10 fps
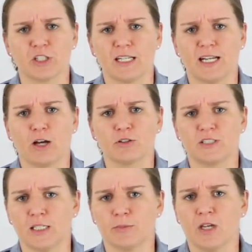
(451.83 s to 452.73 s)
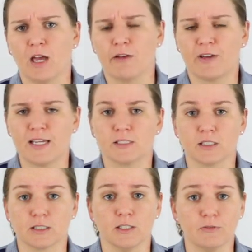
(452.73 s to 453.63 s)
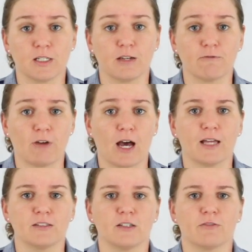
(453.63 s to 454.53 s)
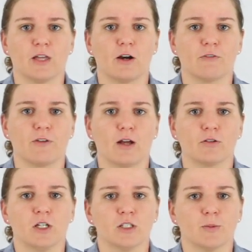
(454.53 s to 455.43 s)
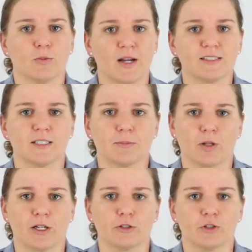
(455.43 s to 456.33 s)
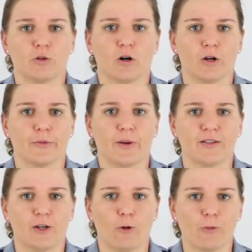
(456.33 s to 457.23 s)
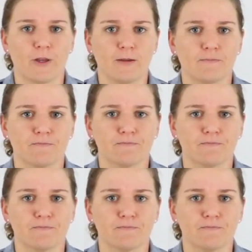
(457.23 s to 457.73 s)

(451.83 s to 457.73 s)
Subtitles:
and now teams face significant fines if they are found to be resting players who are otherwise healthy.